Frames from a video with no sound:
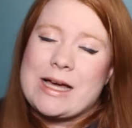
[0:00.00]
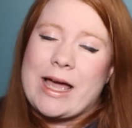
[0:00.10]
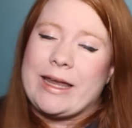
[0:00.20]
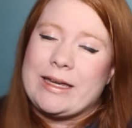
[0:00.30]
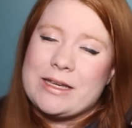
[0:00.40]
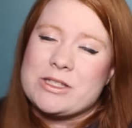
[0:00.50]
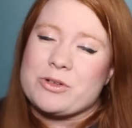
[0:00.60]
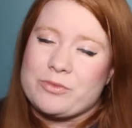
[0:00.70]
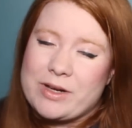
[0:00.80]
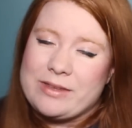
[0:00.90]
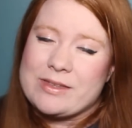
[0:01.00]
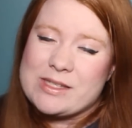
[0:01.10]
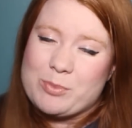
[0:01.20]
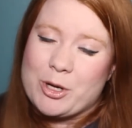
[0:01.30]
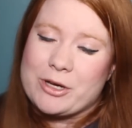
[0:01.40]
I need to read
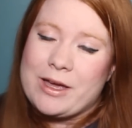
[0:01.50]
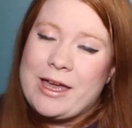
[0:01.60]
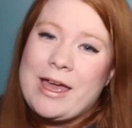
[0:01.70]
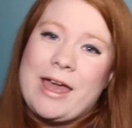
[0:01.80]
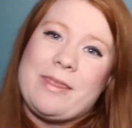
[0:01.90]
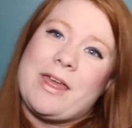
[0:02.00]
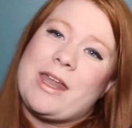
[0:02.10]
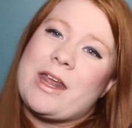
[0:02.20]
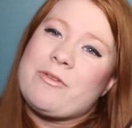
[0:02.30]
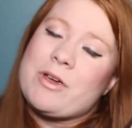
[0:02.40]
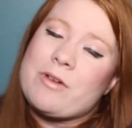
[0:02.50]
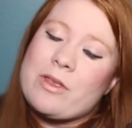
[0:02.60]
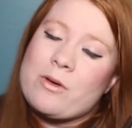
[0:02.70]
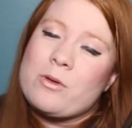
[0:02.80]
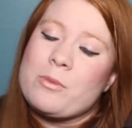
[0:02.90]
this book. And then I
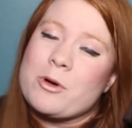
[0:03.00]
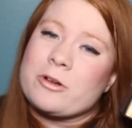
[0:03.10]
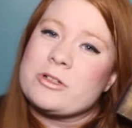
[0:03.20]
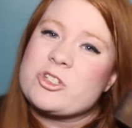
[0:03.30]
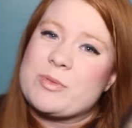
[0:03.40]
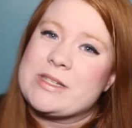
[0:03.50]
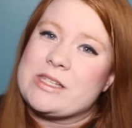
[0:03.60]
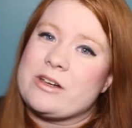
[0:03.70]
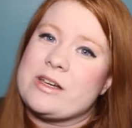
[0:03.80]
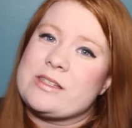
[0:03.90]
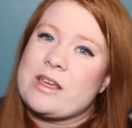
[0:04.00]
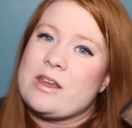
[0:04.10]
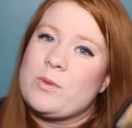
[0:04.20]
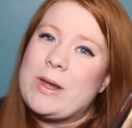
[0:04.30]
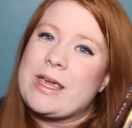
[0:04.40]
reread the whole Mortal Instruments series
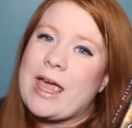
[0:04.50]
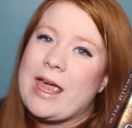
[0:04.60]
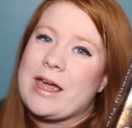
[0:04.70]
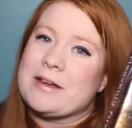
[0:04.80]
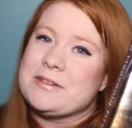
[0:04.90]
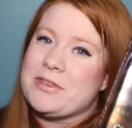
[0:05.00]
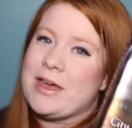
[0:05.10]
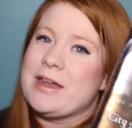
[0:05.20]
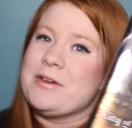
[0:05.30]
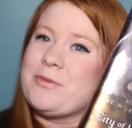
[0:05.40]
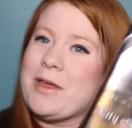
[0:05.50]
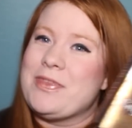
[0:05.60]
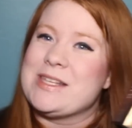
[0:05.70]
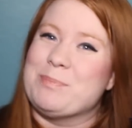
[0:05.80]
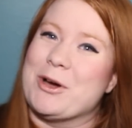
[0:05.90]
in a week, and then
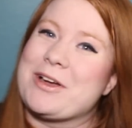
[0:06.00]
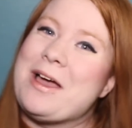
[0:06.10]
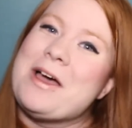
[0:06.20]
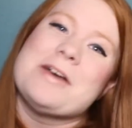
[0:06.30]
read this book.